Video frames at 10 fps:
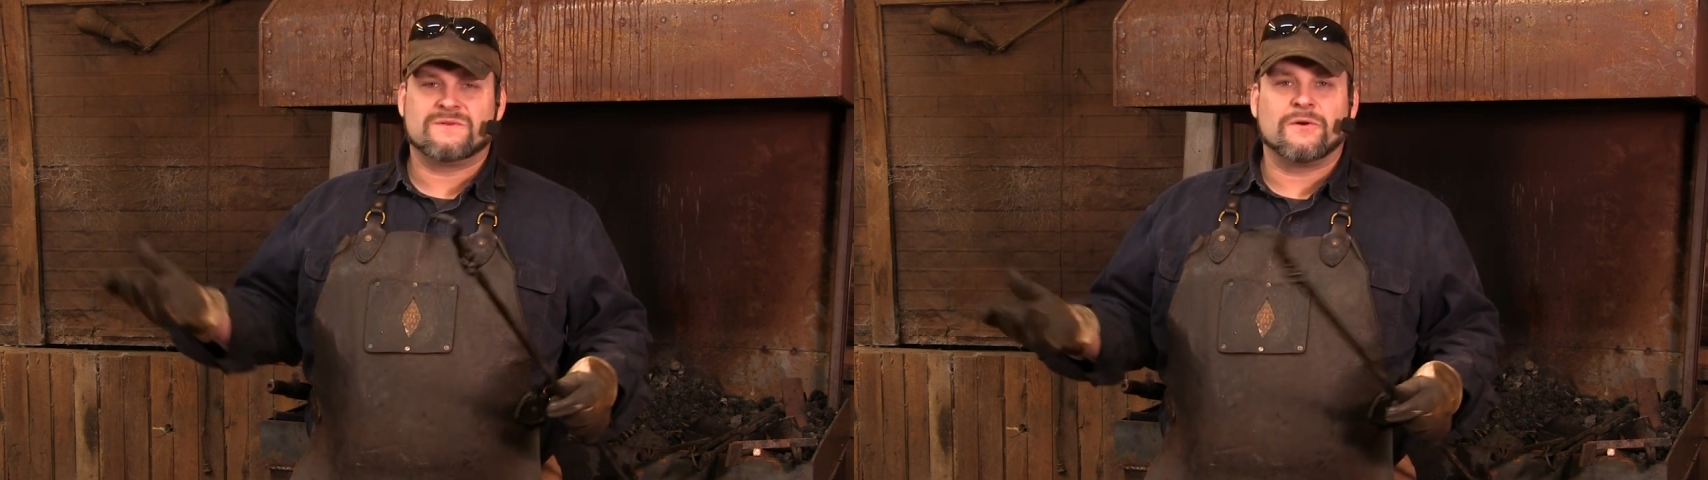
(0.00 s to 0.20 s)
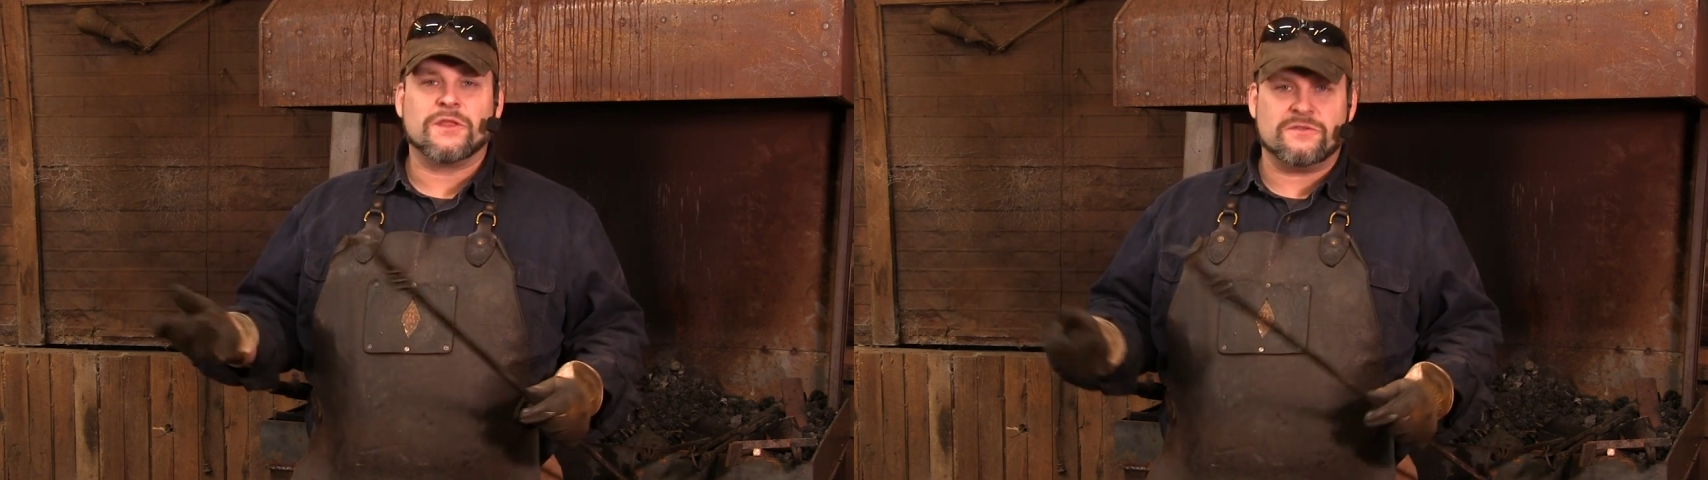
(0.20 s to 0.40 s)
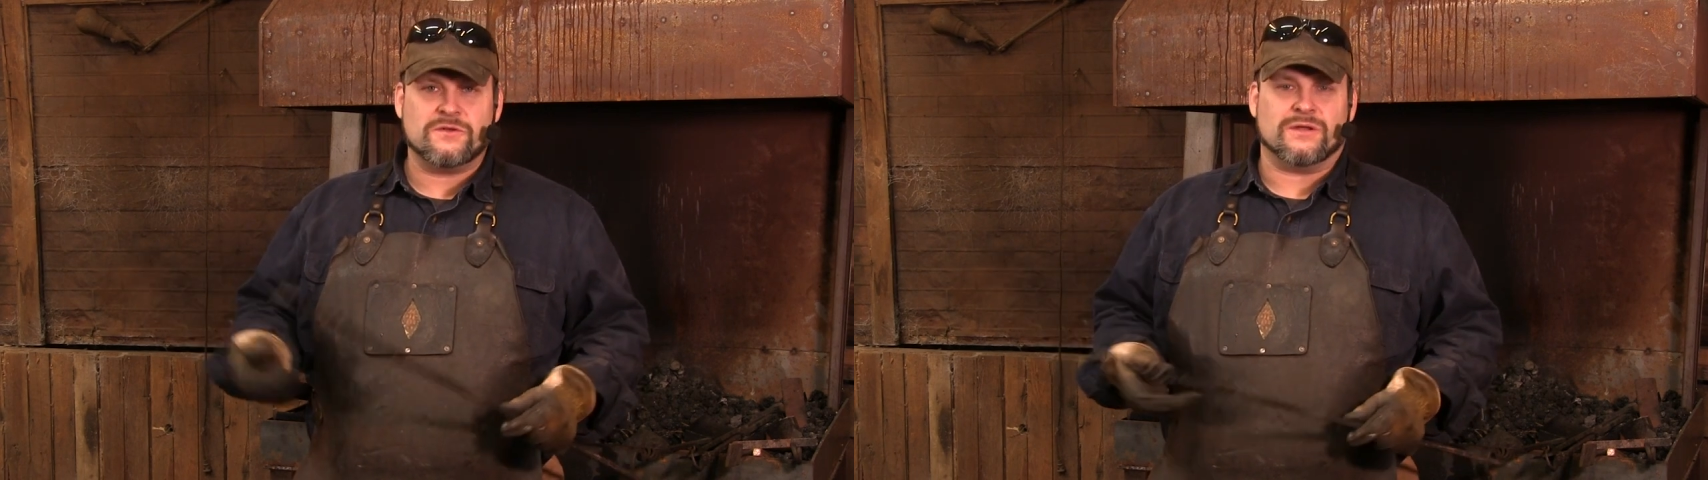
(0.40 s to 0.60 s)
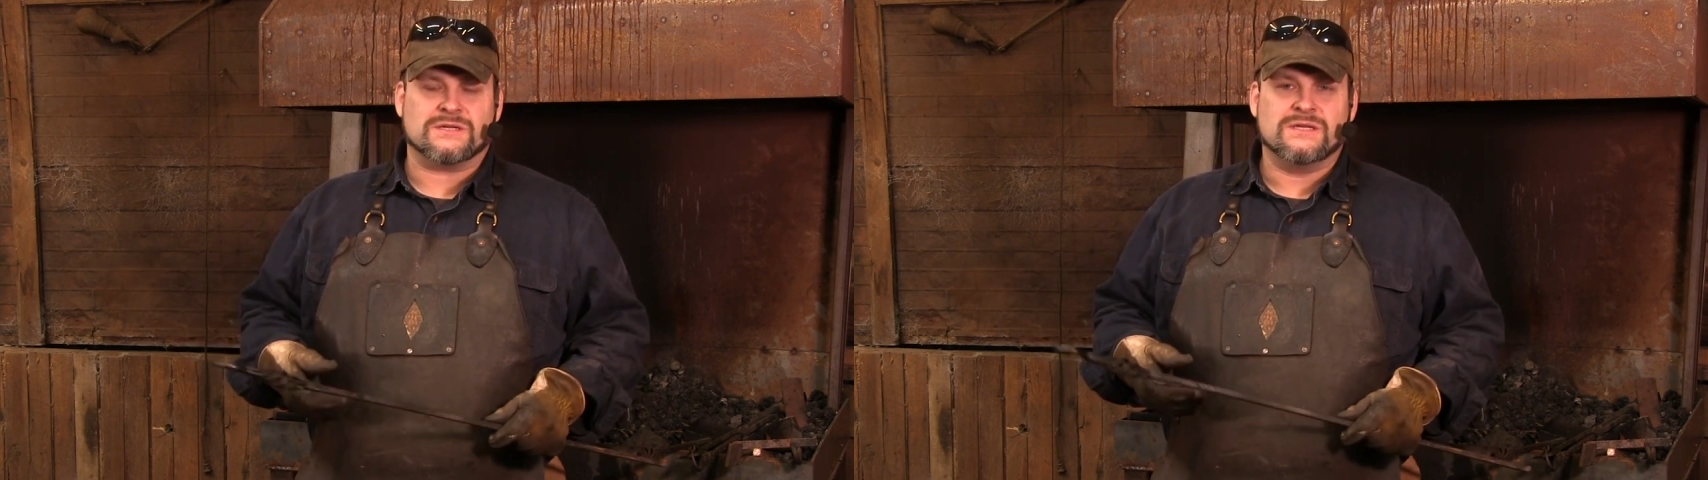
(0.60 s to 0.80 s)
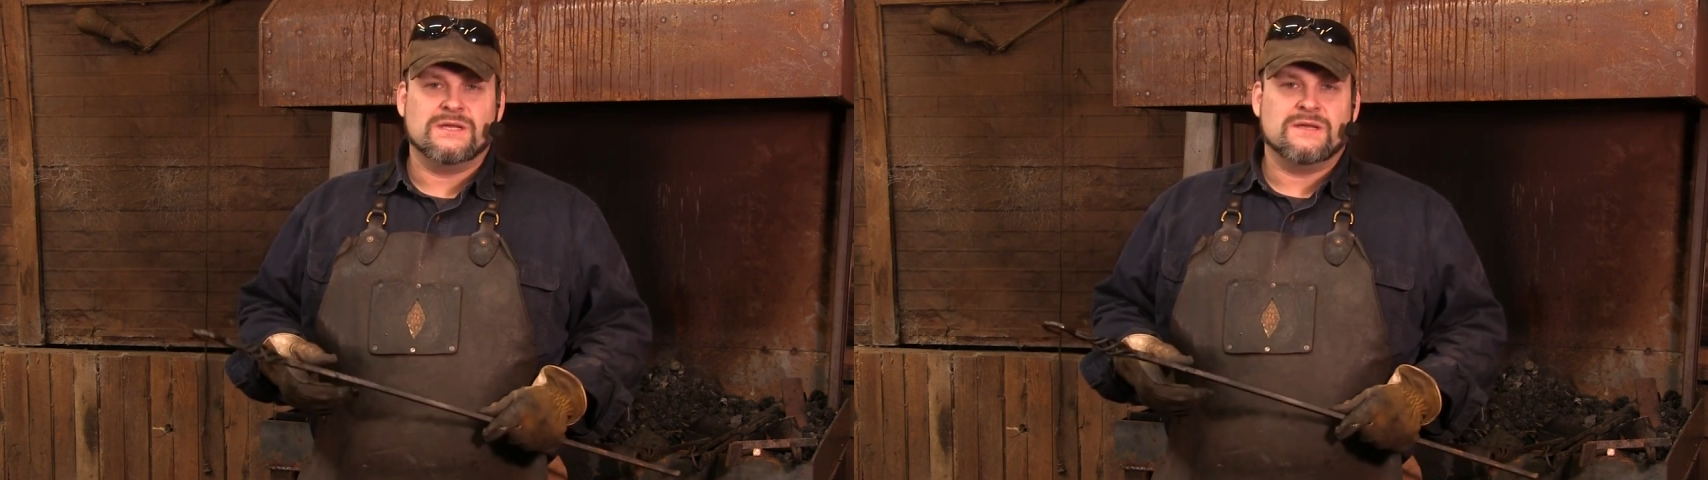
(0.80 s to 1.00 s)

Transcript: what are you doing?